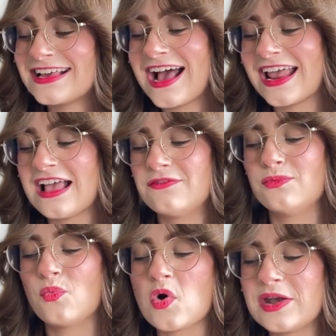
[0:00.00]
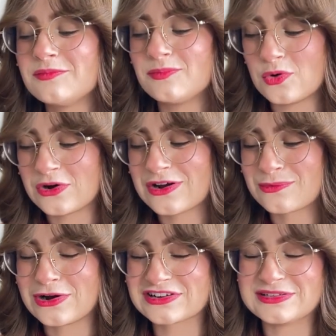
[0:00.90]
I have one more
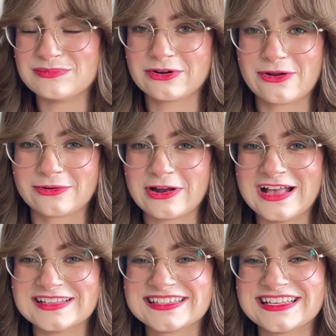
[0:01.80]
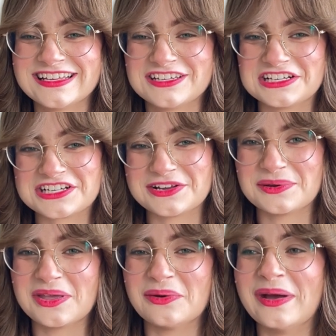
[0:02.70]
works in progress to show
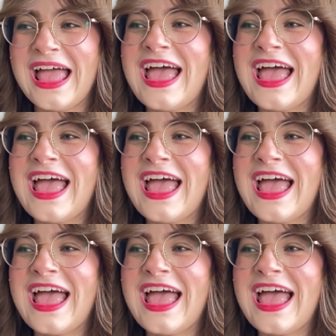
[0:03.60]
you,